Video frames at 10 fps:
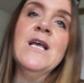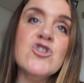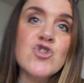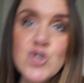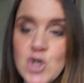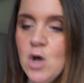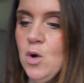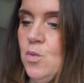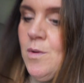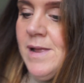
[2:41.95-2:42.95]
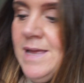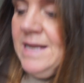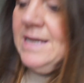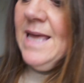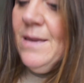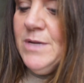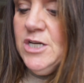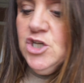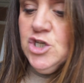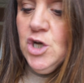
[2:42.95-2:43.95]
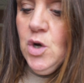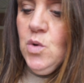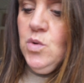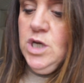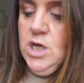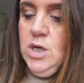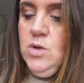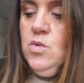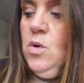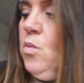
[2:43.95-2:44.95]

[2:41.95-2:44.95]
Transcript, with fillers: So let me show you